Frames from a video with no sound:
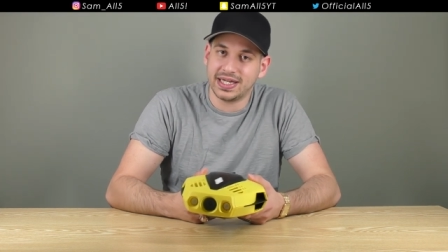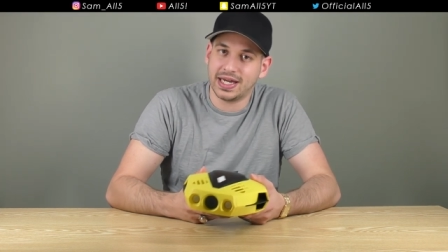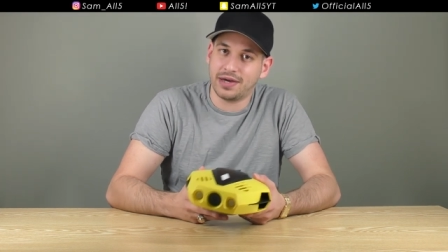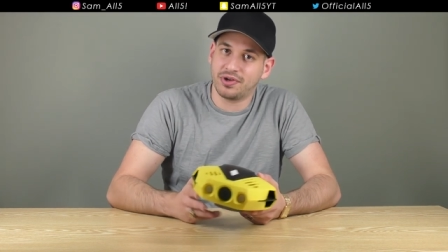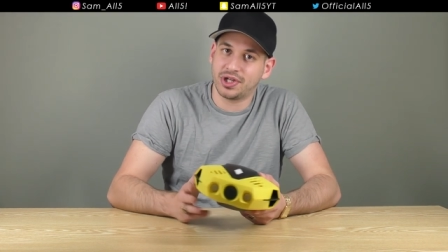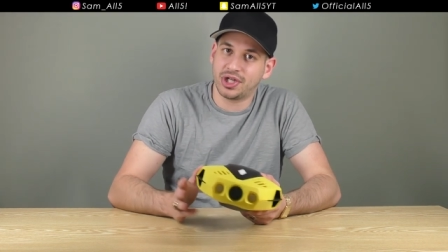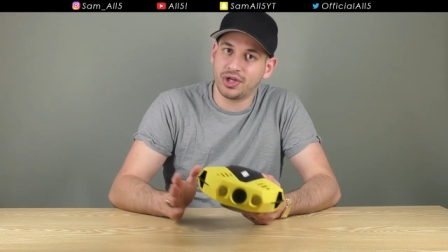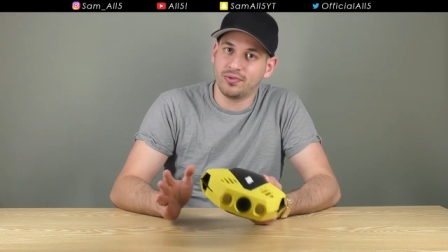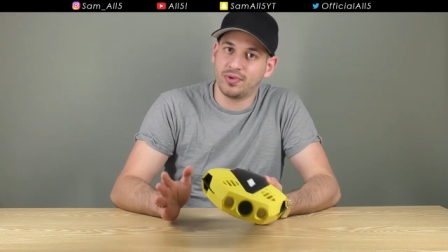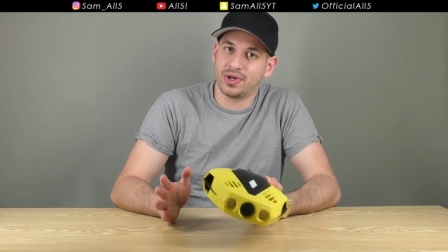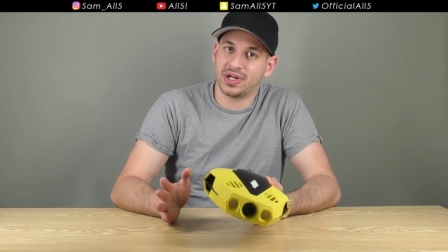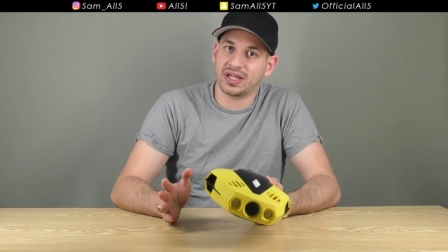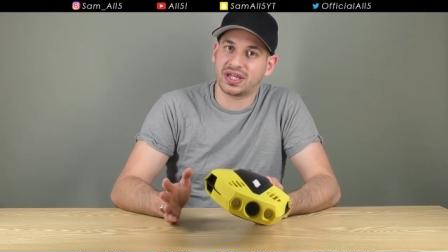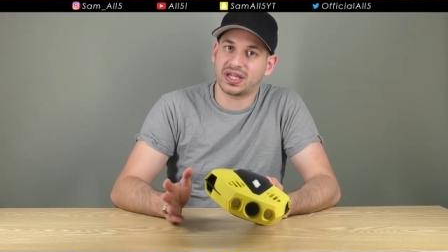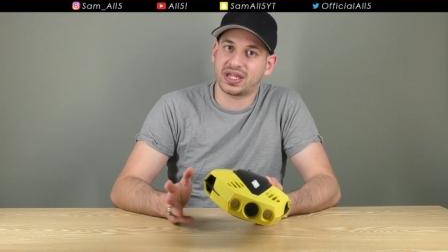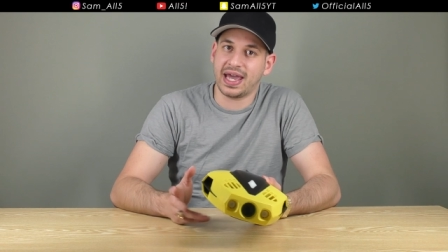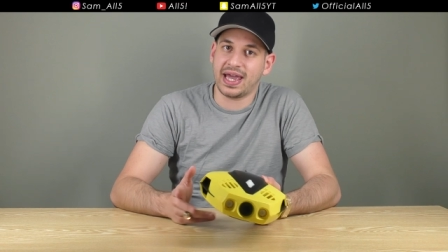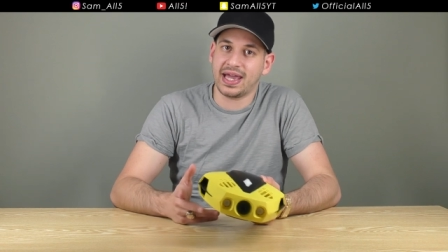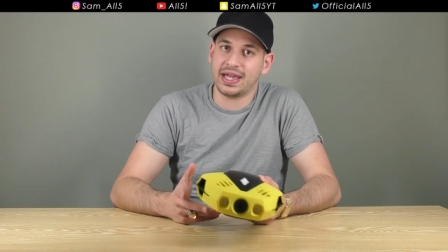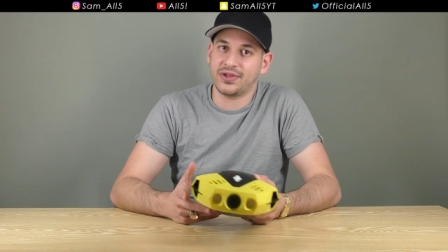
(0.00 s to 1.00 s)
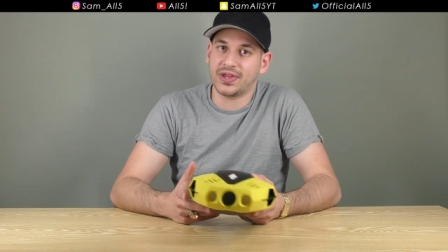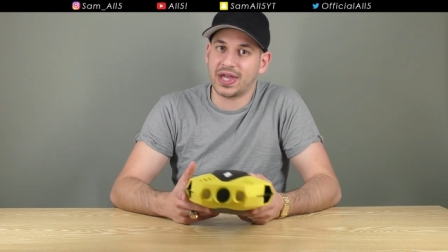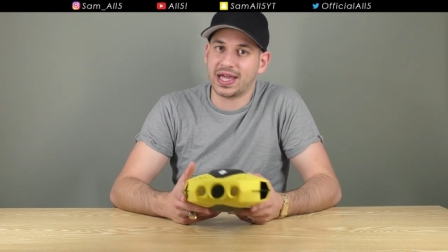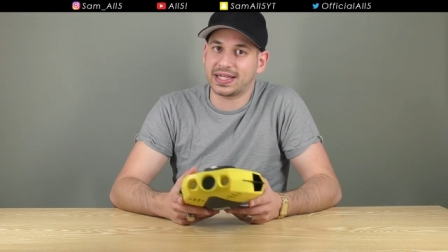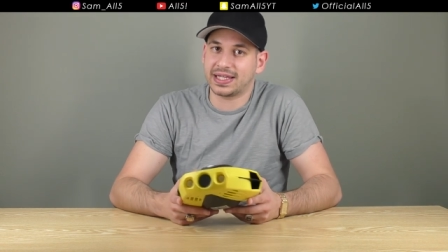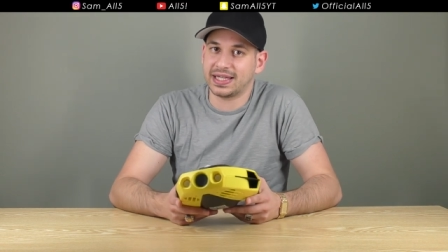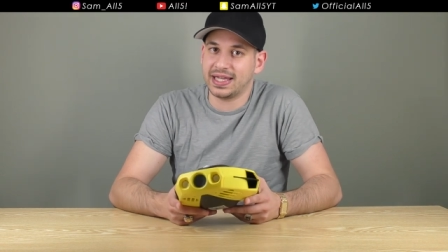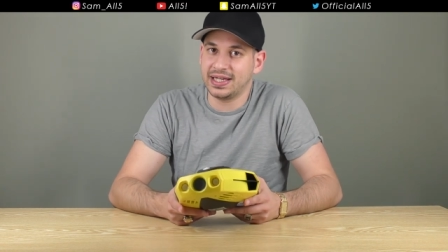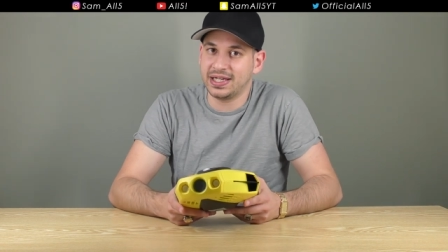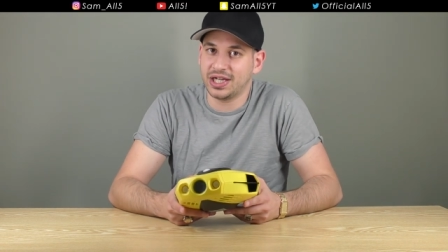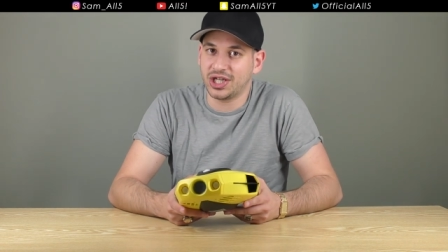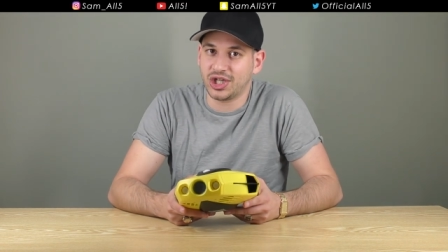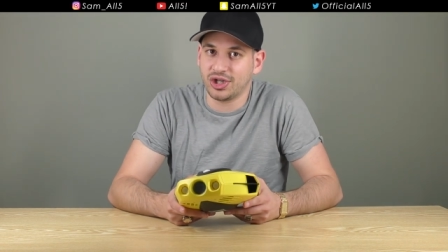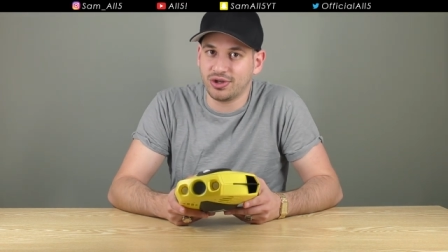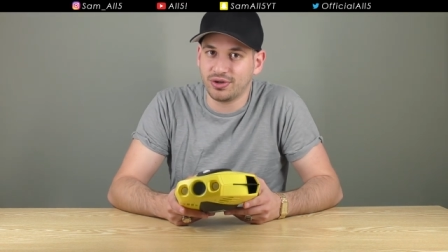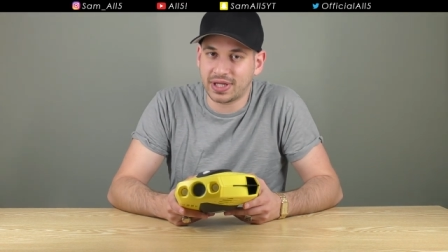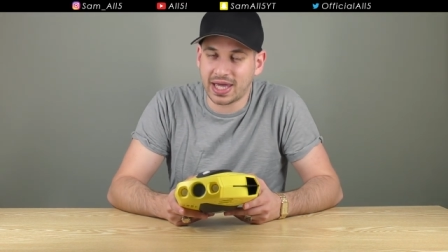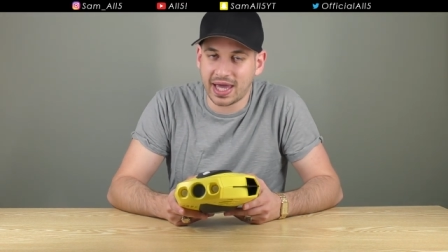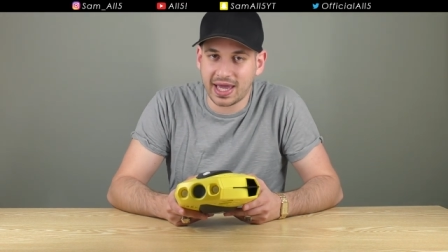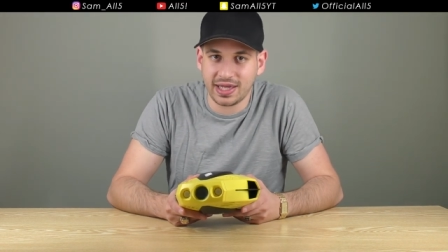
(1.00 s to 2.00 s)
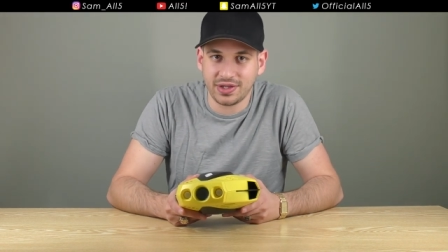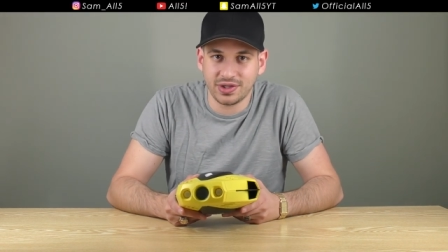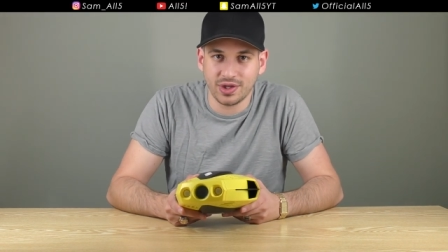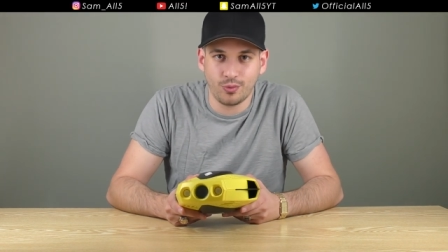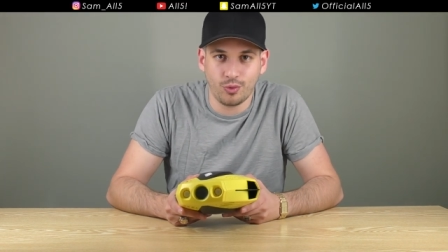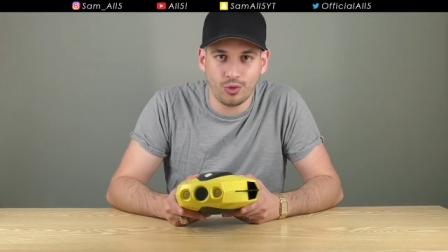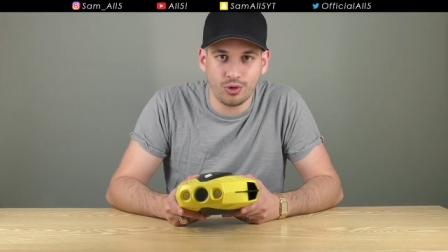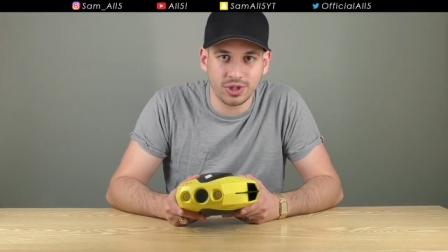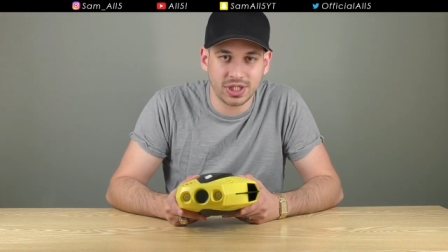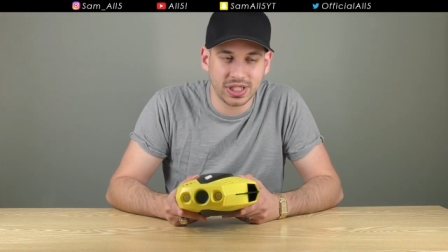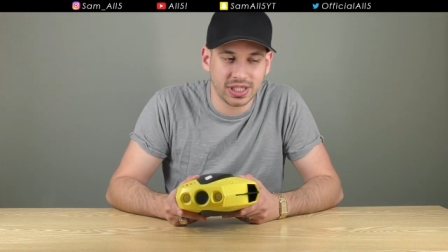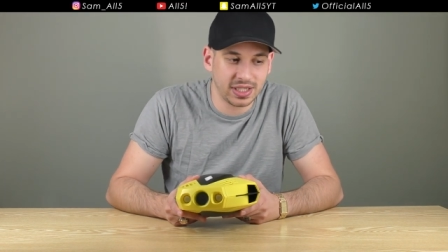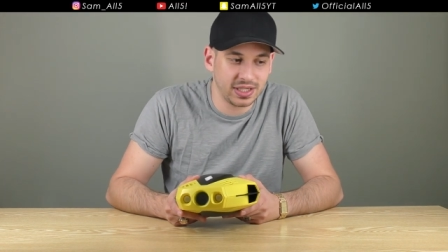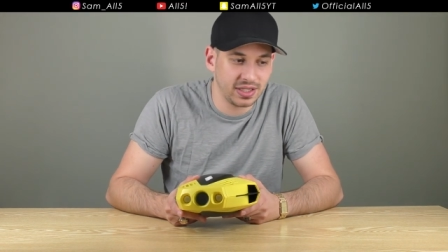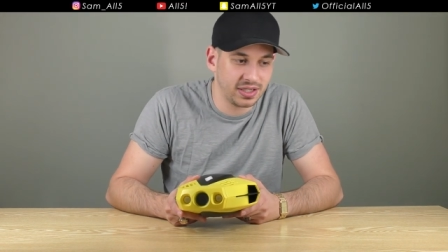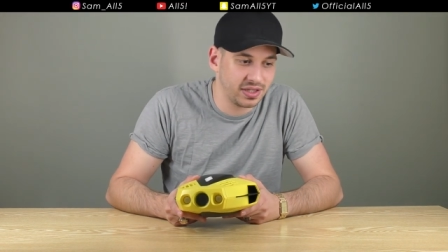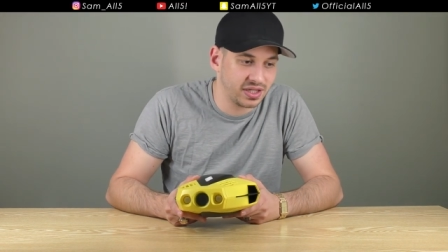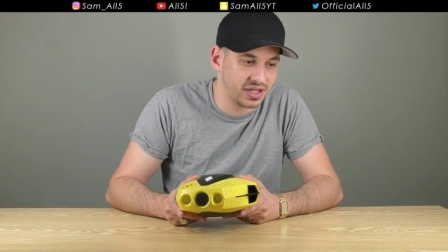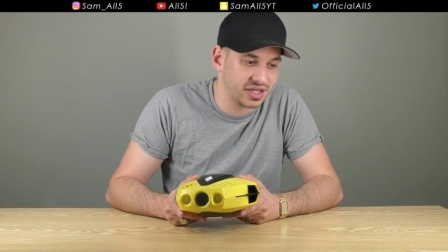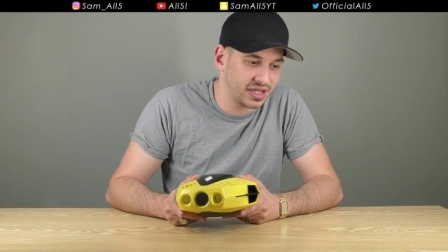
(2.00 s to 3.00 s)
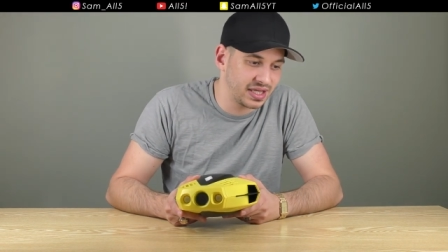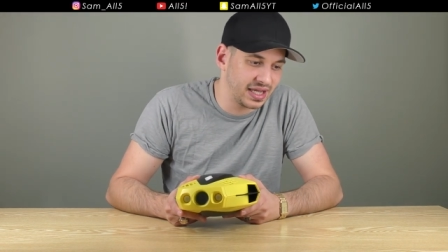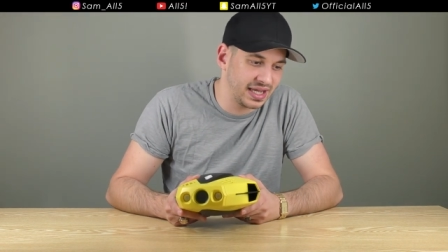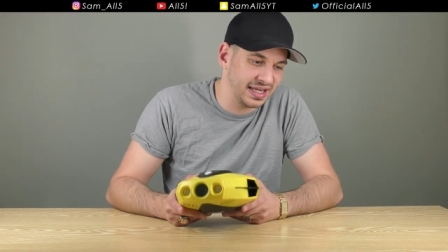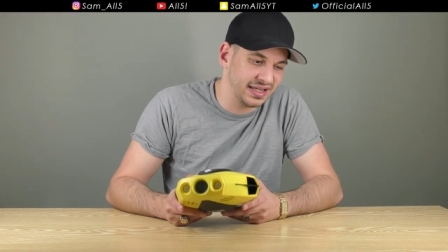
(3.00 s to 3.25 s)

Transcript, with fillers: Now I do want to say that in the UK the waters